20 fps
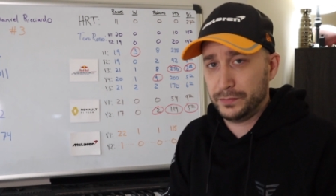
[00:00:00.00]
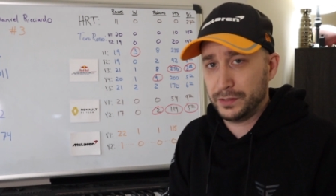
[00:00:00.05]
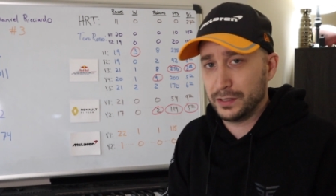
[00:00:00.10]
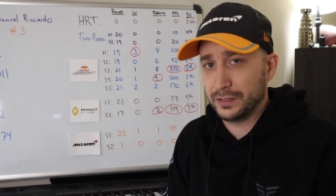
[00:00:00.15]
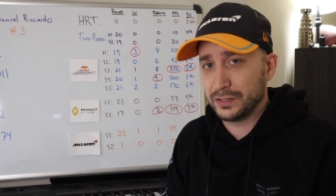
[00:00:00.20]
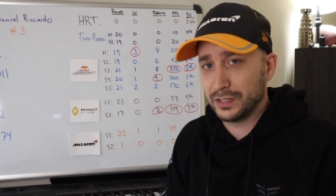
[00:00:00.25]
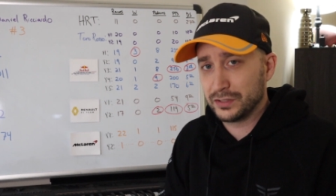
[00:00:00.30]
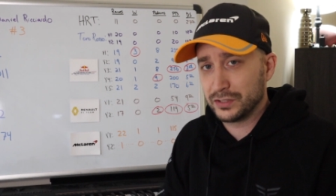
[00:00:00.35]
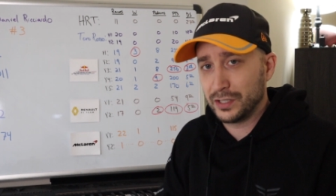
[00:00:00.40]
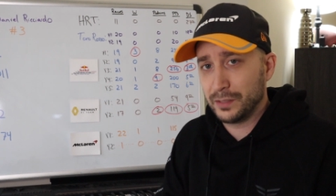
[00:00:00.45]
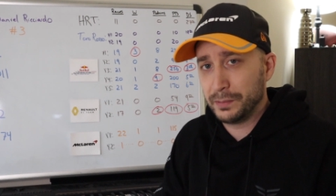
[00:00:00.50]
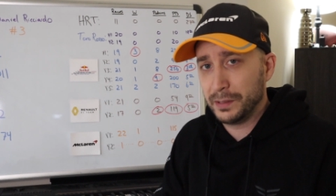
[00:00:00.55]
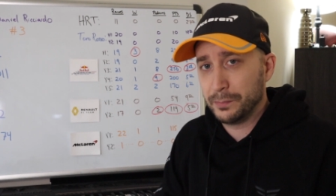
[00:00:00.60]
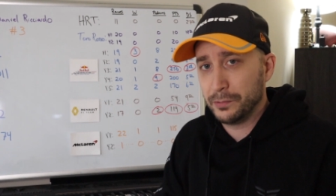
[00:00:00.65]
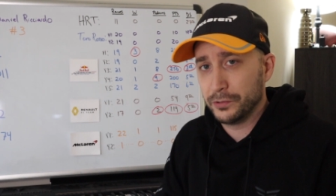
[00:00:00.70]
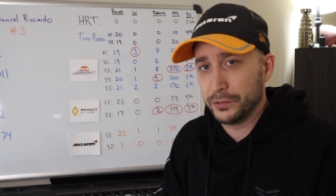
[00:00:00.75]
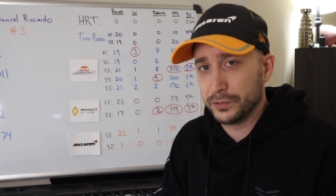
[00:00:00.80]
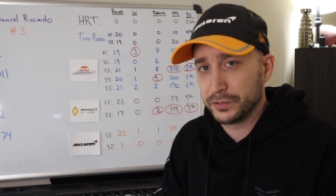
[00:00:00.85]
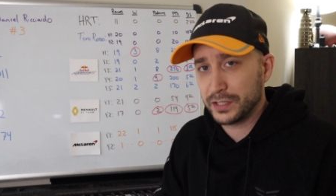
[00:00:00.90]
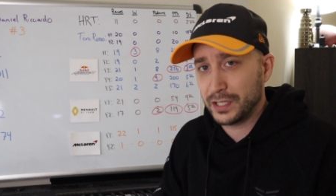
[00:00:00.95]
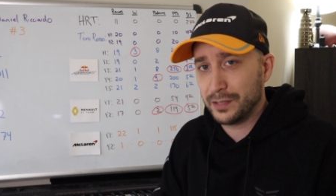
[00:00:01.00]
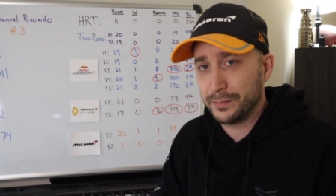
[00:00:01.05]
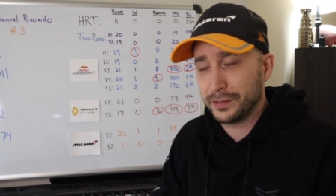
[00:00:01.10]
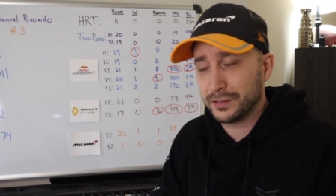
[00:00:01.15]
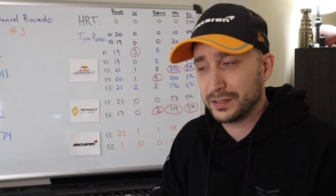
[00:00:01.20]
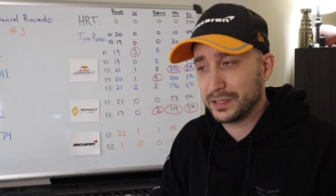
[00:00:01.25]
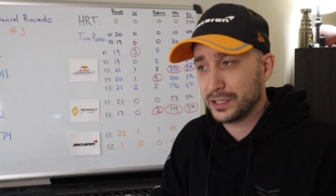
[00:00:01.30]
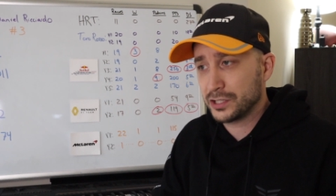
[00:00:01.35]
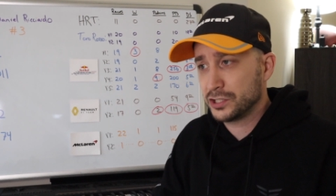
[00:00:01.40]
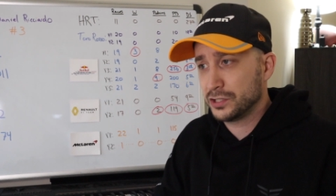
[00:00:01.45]
as I saw people in those
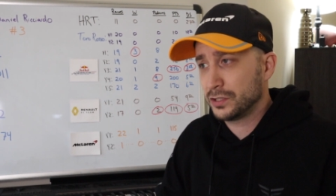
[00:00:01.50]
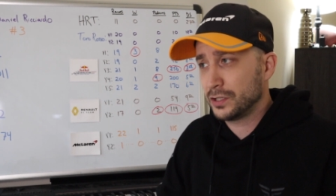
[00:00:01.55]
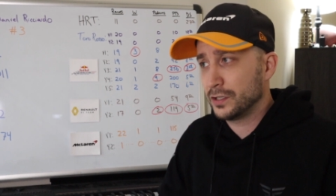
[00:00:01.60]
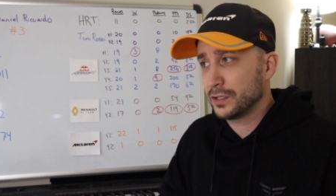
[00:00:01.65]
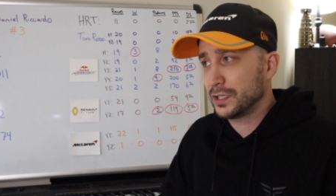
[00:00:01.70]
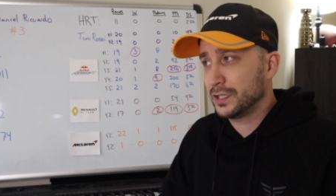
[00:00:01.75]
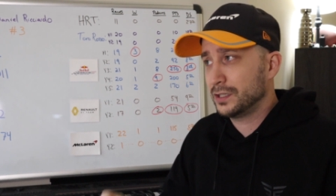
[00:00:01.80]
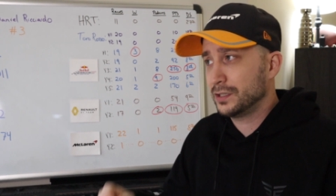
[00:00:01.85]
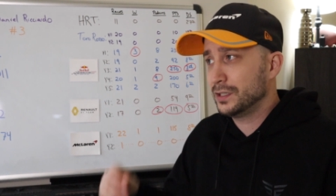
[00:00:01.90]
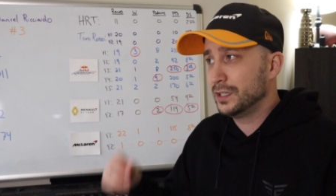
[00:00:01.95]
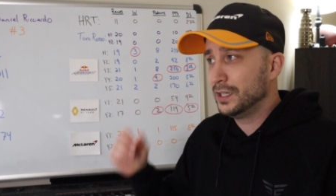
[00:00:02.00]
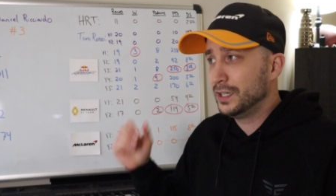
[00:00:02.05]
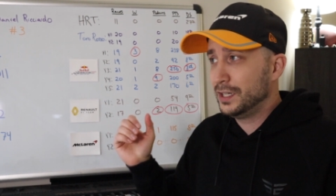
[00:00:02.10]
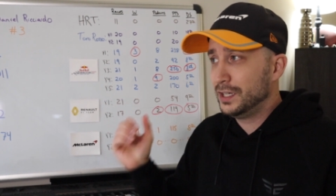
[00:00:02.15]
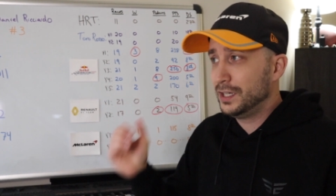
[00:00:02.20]
comment section talking.